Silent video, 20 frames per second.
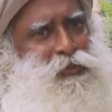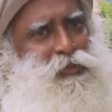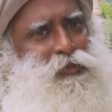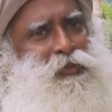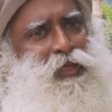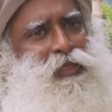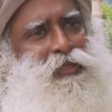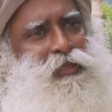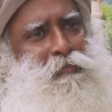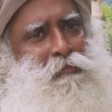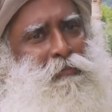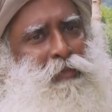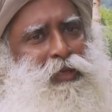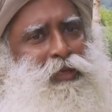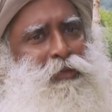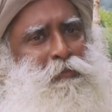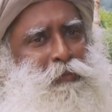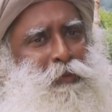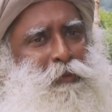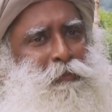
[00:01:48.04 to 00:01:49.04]
Today the
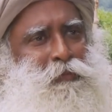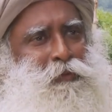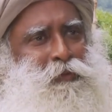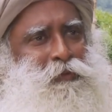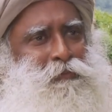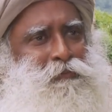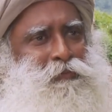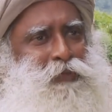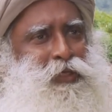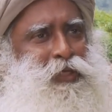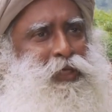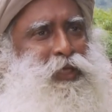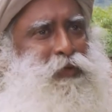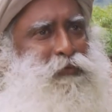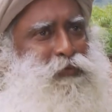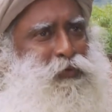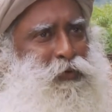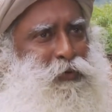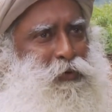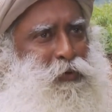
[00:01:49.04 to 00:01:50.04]
many people,
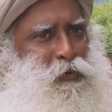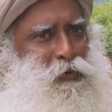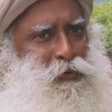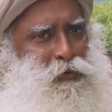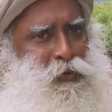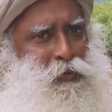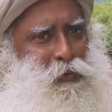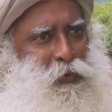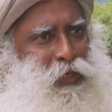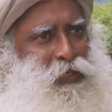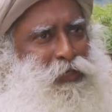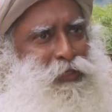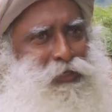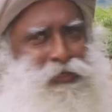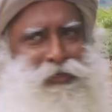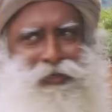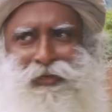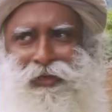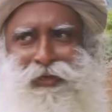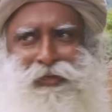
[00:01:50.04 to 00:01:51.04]
if you go to a
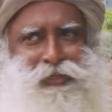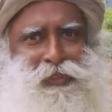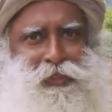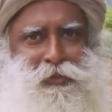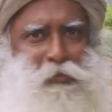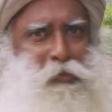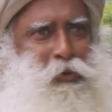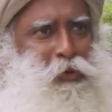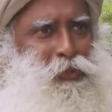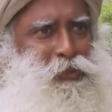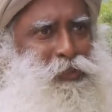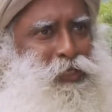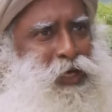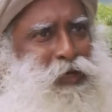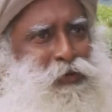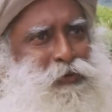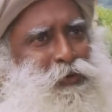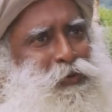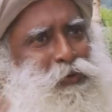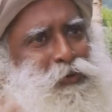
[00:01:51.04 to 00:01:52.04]
wedding in any small
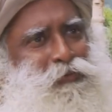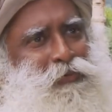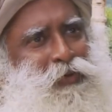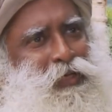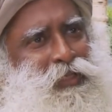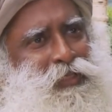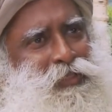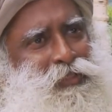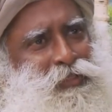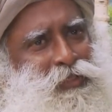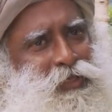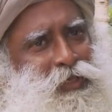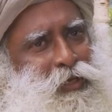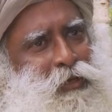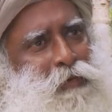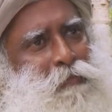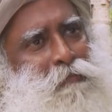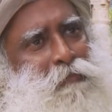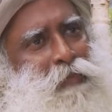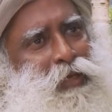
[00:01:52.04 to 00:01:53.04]
town or village,
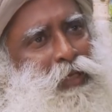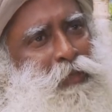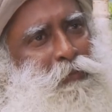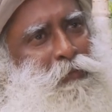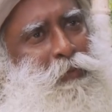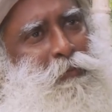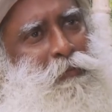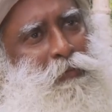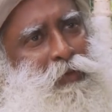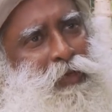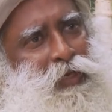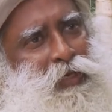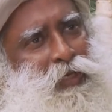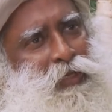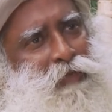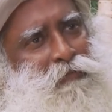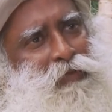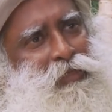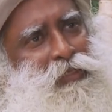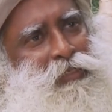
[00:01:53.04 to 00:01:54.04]
many people are
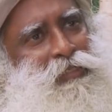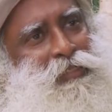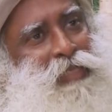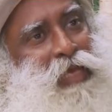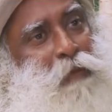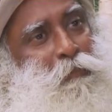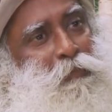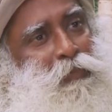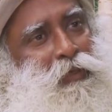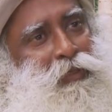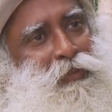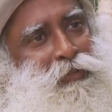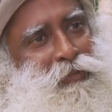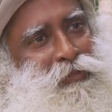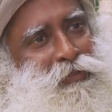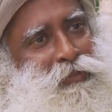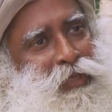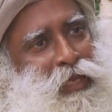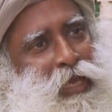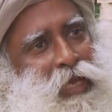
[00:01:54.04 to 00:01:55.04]
giving
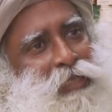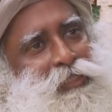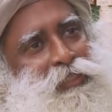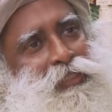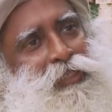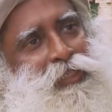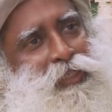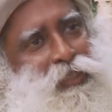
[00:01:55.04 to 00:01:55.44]
saplings as a